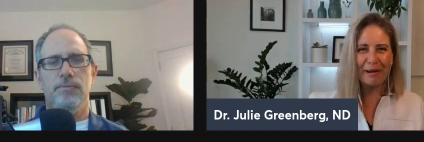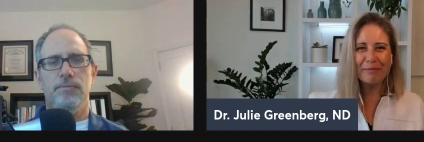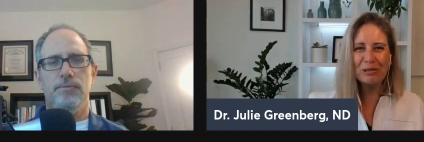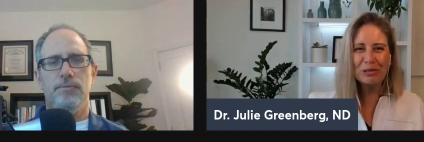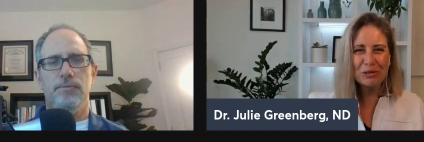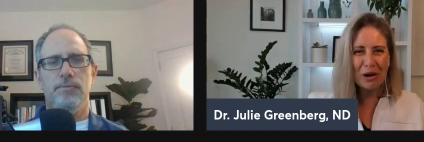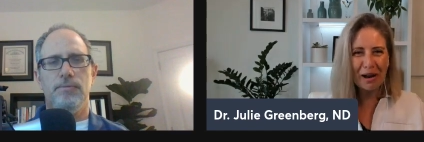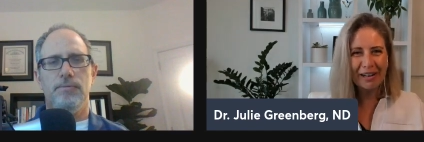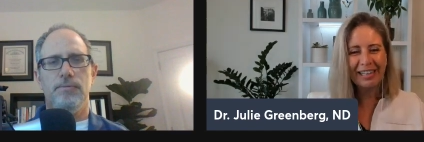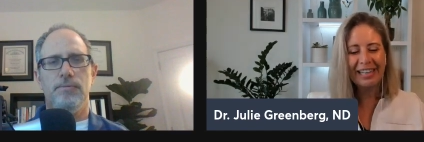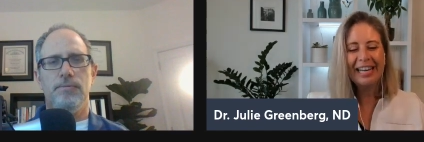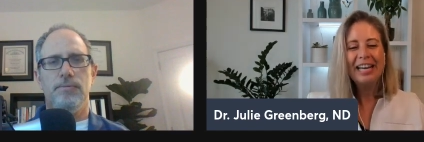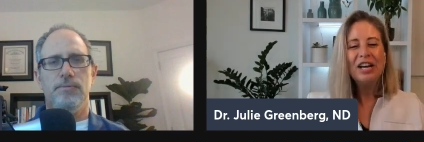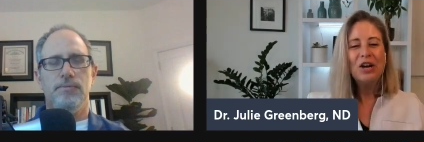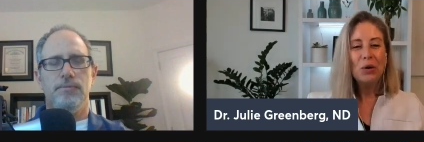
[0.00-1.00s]
Speaker 1: fiber drug,
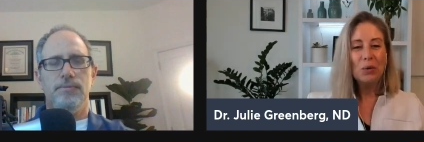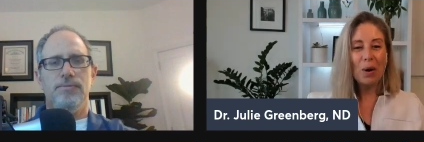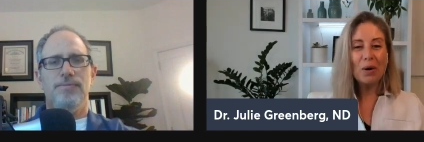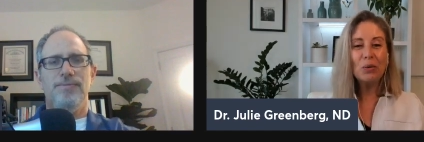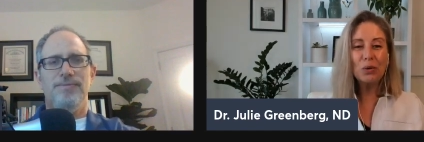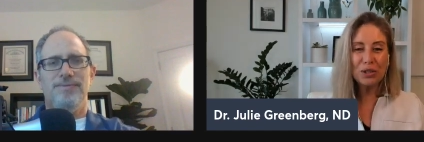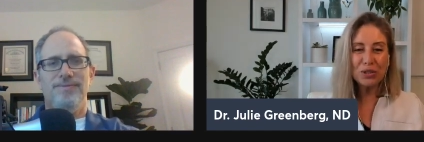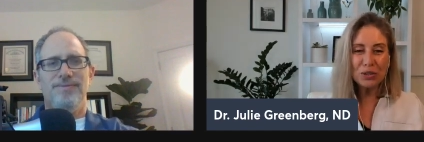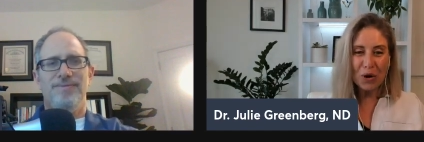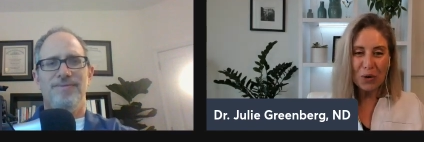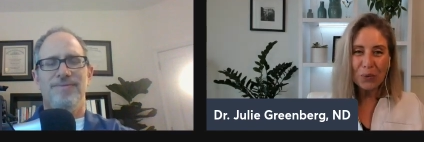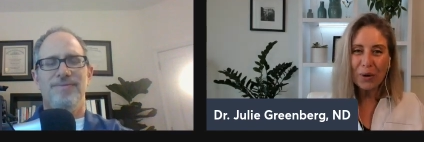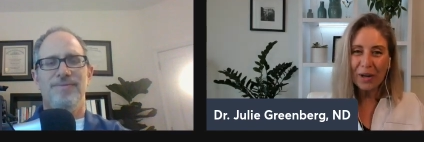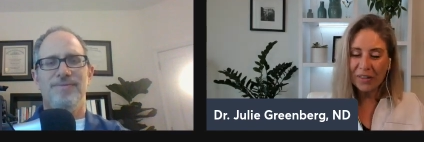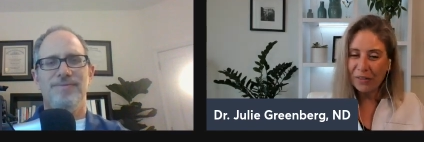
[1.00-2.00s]
right? We'll
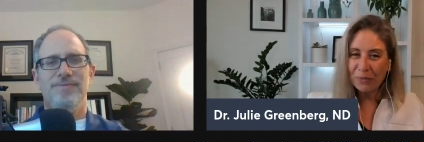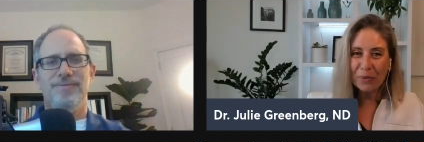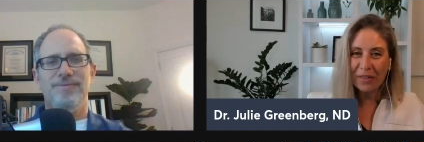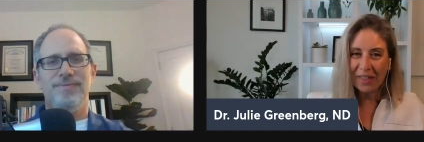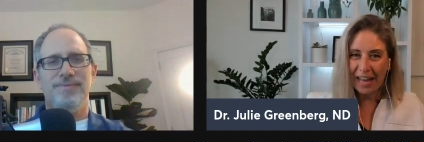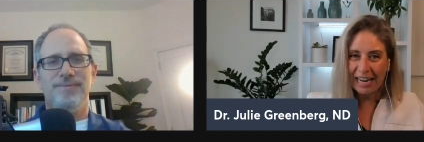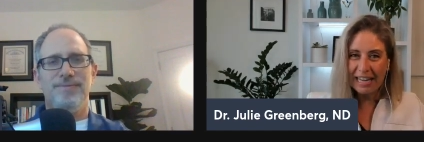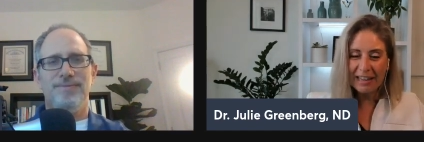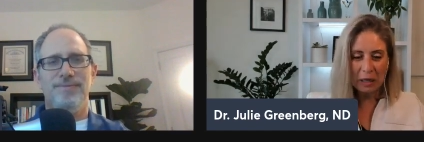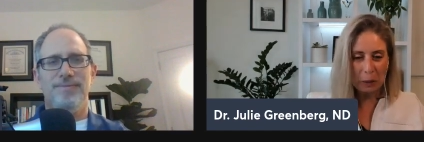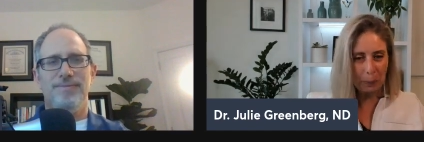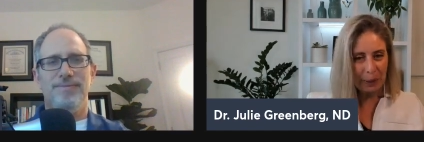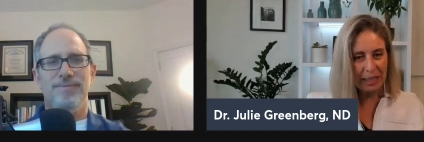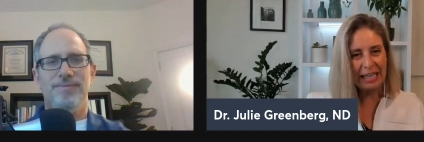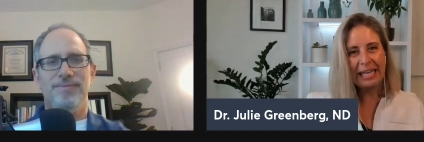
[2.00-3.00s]
start with with anything
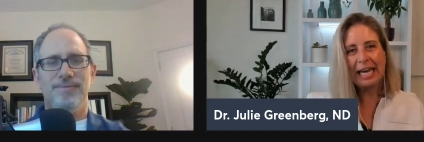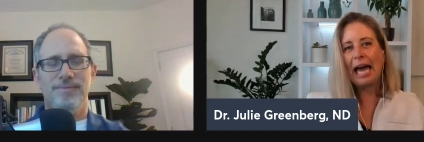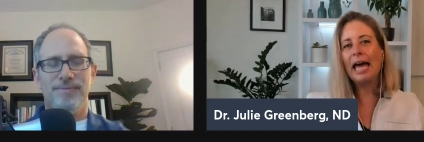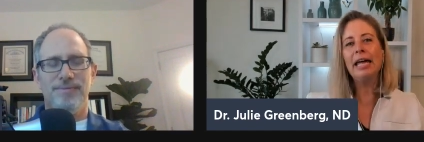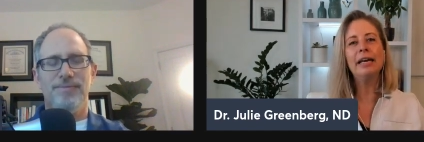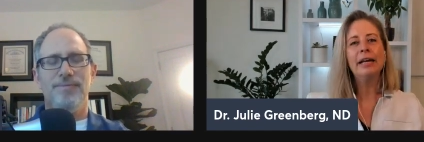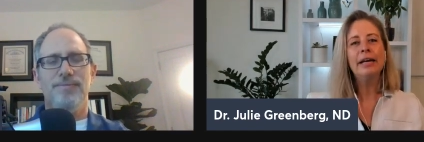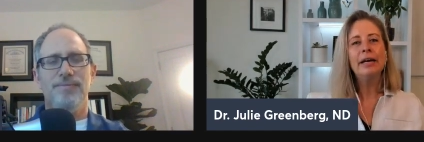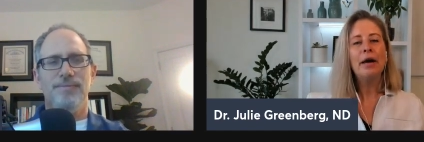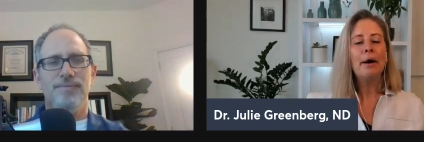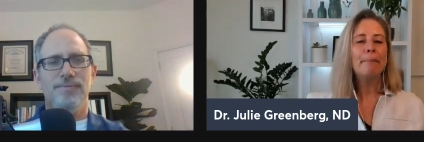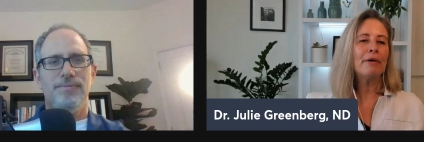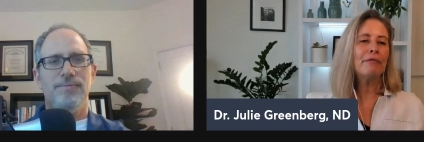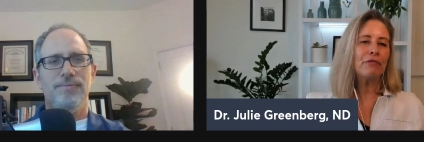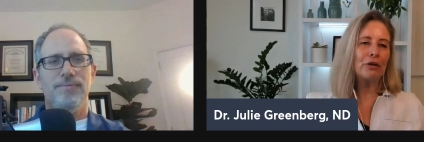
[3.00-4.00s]
we can get.
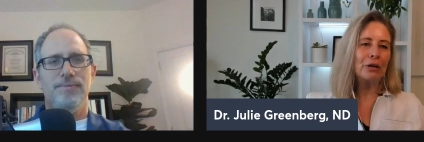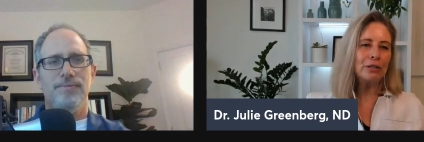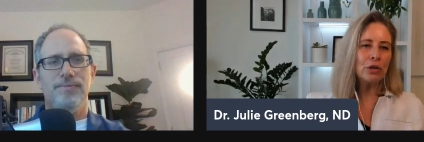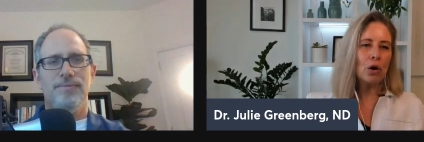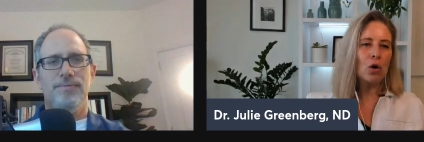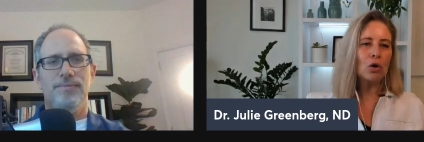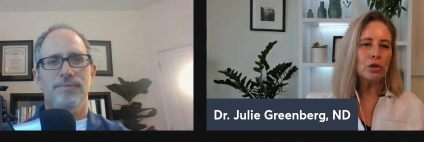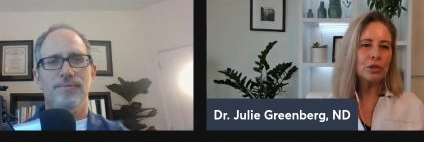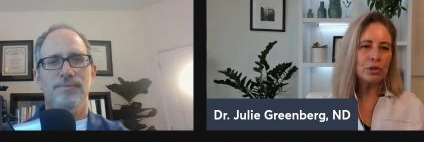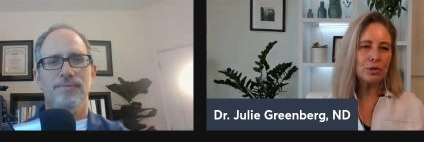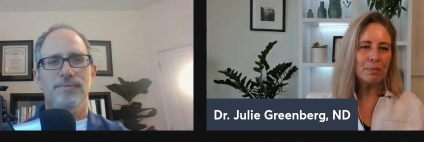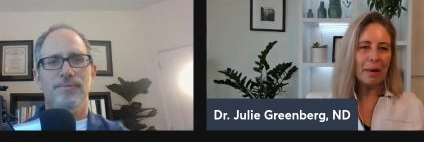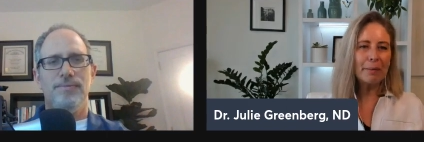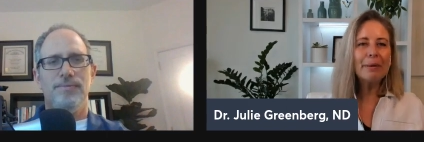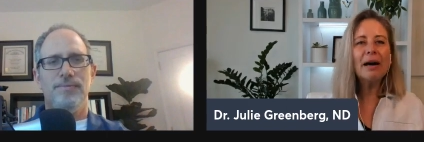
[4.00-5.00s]
But for adults who
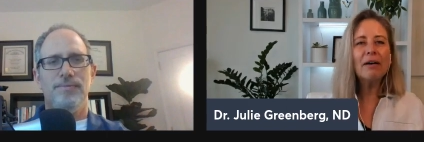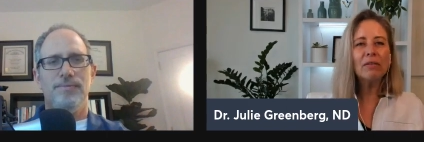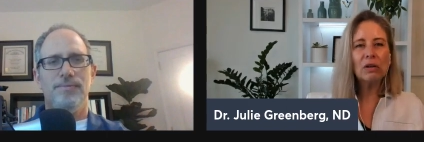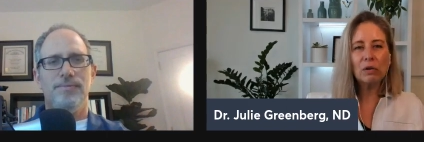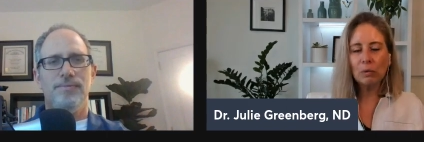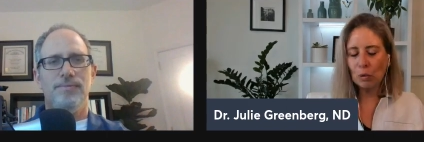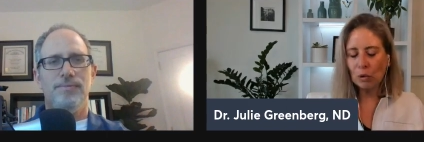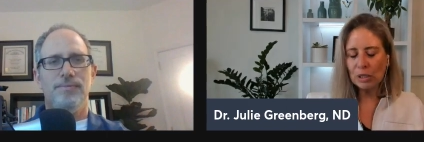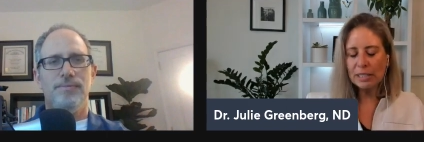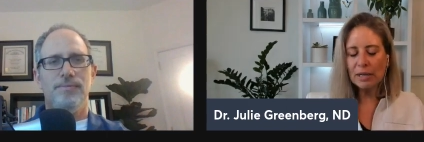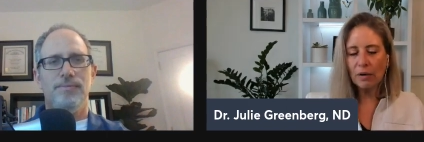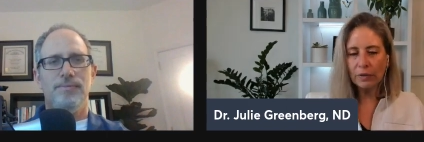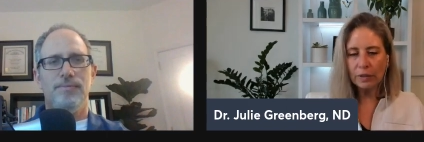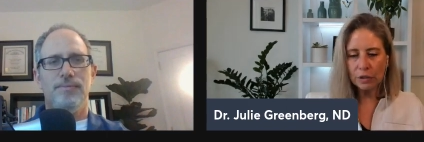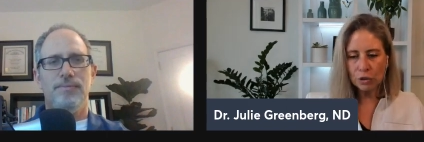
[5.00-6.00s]
maybe have a little more
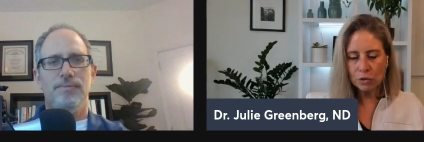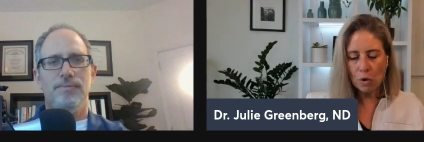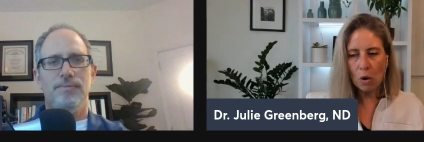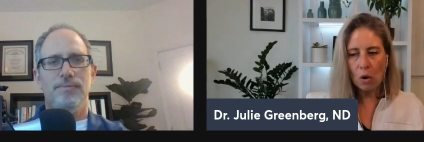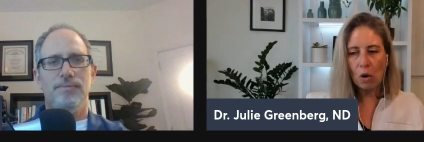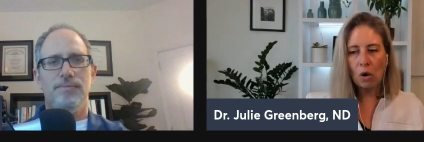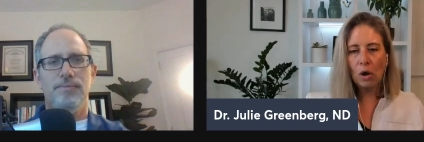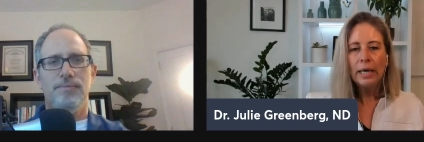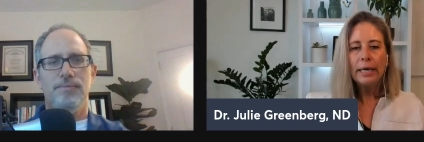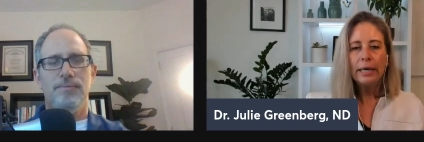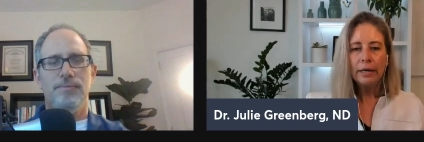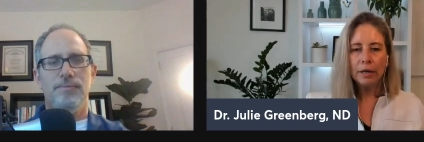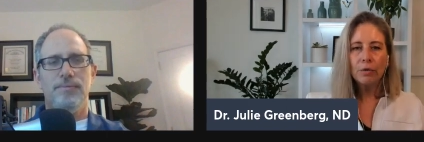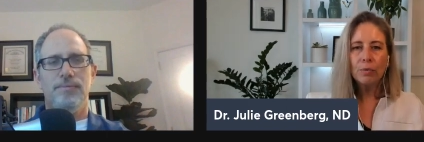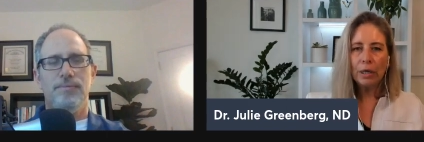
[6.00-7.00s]
self control,
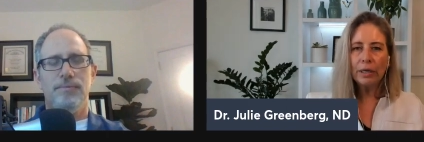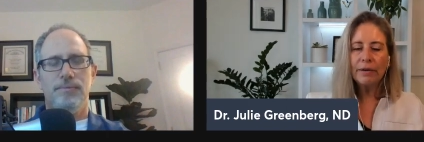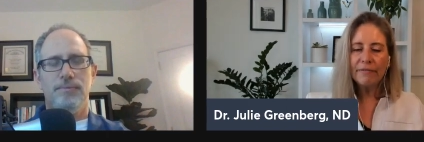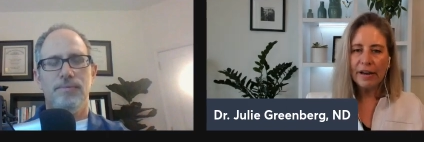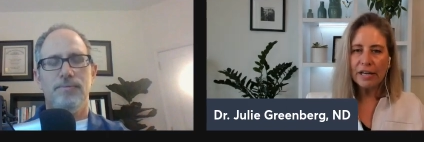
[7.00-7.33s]
really